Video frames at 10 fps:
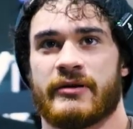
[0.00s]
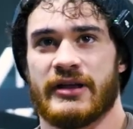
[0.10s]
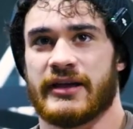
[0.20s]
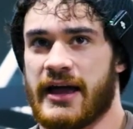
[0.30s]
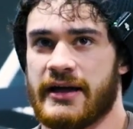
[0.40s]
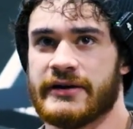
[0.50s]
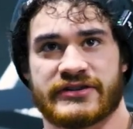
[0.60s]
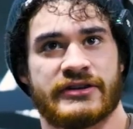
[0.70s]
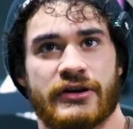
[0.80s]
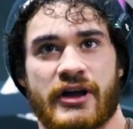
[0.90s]
able to be like, hey,
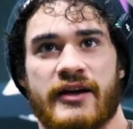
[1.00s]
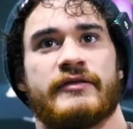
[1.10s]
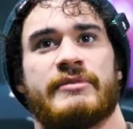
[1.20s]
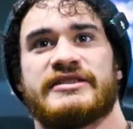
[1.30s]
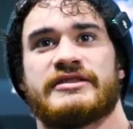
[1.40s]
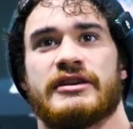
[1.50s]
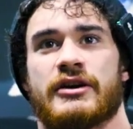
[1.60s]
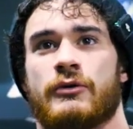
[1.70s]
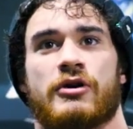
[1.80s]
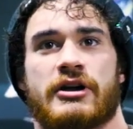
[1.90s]
here's, you know, kind of a
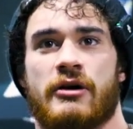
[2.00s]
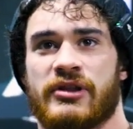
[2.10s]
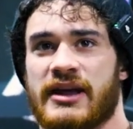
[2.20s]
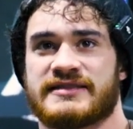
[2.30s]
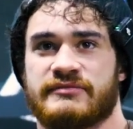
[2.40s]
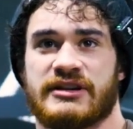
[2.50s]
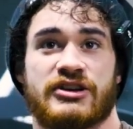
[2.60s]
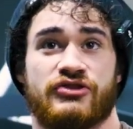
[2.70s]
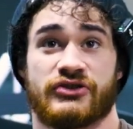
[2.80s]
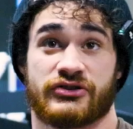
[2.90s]
basic workout plan, something to
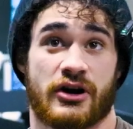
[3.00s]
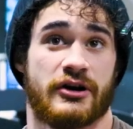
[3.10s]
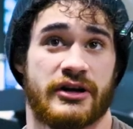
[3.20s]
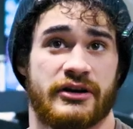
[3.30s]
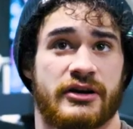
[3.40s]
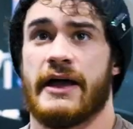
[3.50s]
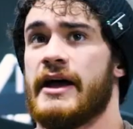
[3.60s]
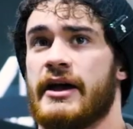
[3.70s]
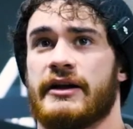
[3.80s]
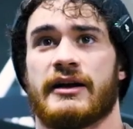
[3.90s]
get you started
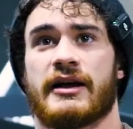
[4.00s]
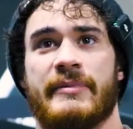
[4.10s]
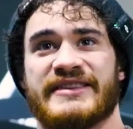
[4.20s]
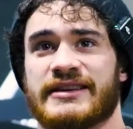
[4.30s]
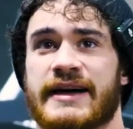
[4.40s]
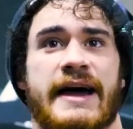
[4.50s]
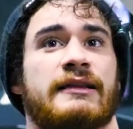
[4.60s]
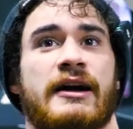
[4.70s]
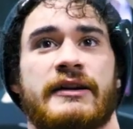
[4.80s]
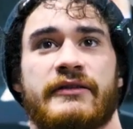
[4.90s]
and a basic
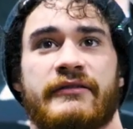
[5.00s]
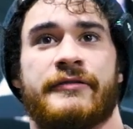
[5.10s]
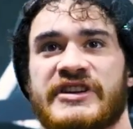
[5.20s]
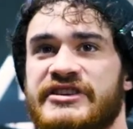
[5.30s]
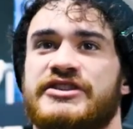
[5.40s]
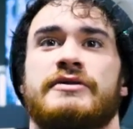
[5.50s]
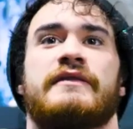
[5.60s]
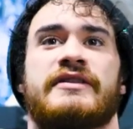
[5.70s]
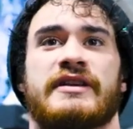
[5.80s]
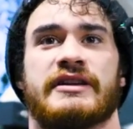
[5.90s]
guideline to teach you
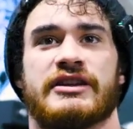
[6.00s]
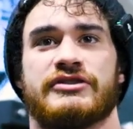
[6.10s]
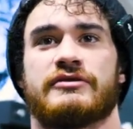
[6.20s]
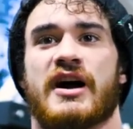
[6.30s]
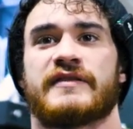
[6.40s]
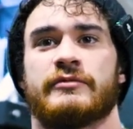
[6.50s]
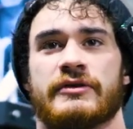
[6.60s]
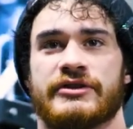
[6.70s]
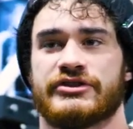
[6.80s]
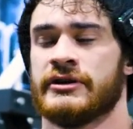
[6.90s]
everything to get you
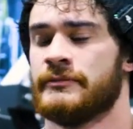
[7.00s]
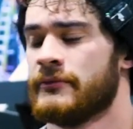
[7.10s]
comfortable in the gym.